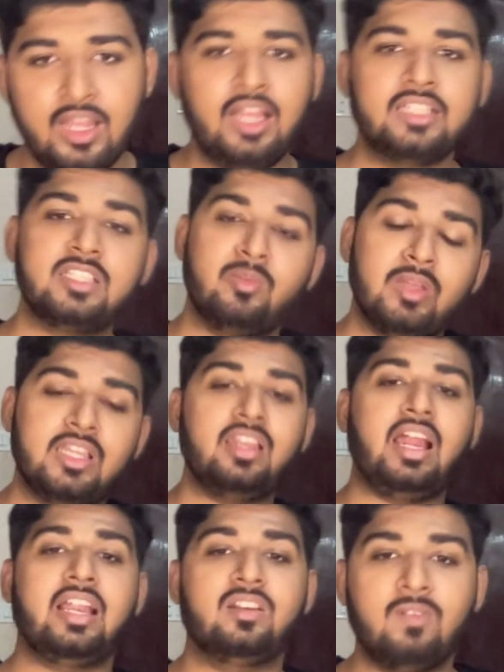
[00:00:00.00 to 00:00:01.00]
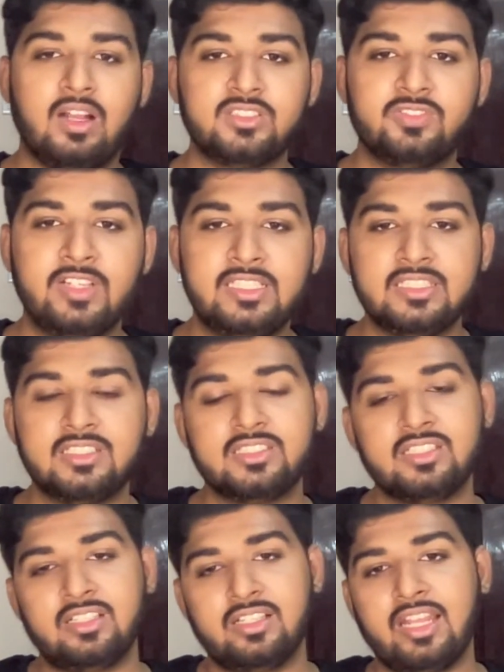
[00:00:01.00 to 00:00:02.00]
And some other advanced features
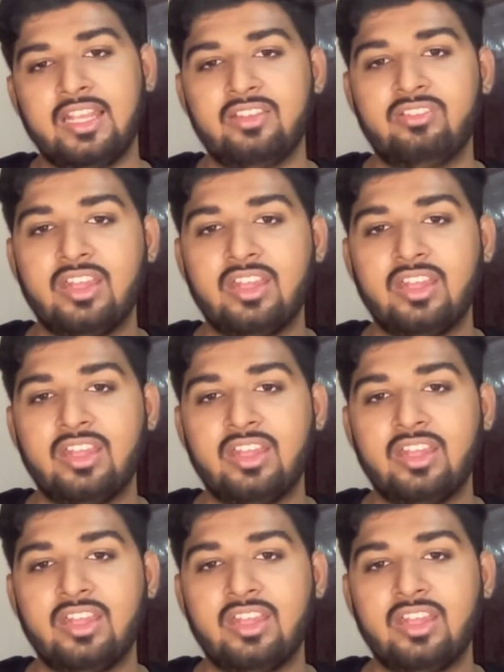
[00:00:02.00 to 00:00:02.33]
like is